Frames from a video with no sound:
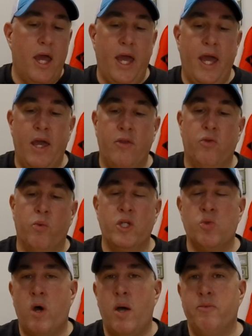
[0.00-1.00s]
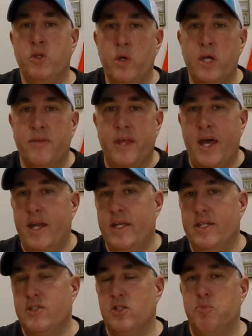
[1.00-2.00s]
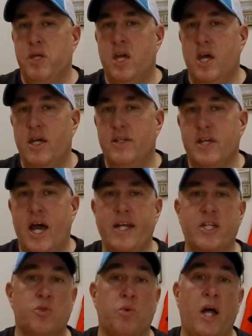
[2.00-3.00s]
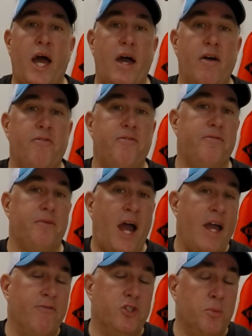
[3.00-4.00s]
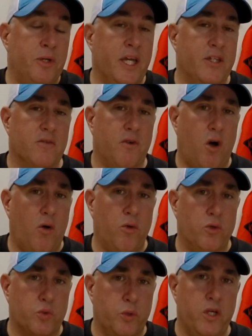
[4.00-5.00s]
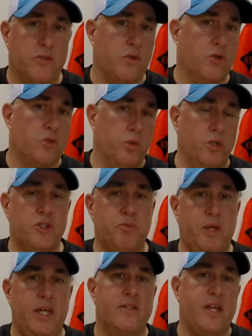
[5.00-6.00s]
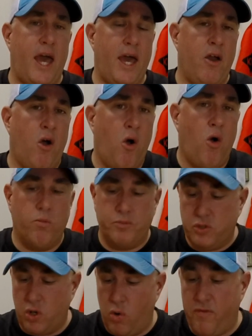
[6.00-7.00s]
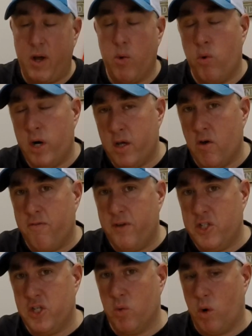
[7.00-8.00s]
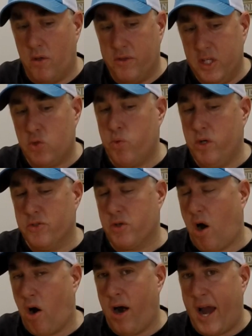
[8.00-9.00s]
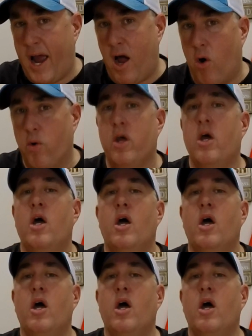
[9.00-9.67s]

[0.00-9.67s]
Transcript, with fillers: And the reason why I'm doing that is because I just will have, I have duplicates of all those reel speeds at home. So if I want to go fishing while these reels are out,